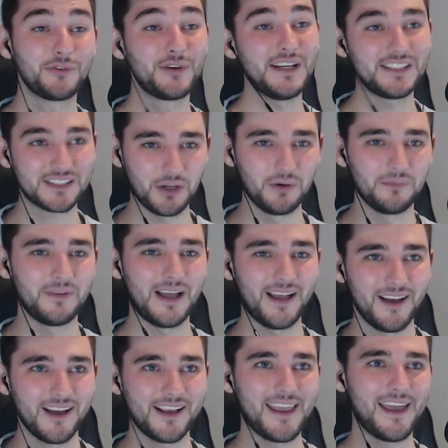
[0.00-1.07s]
Greece up
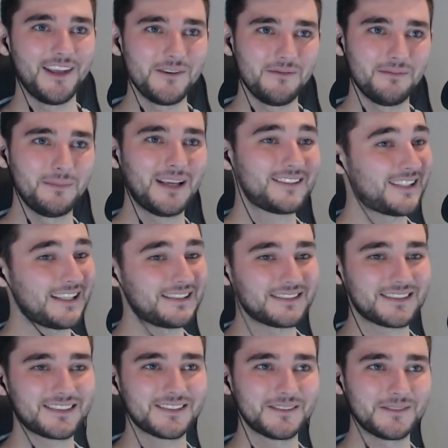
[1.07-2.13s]
there. Okay, makes
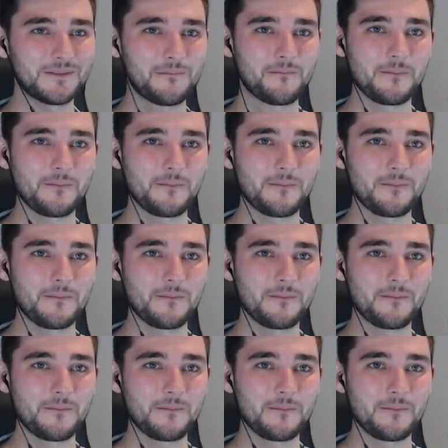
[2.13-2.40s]
sense.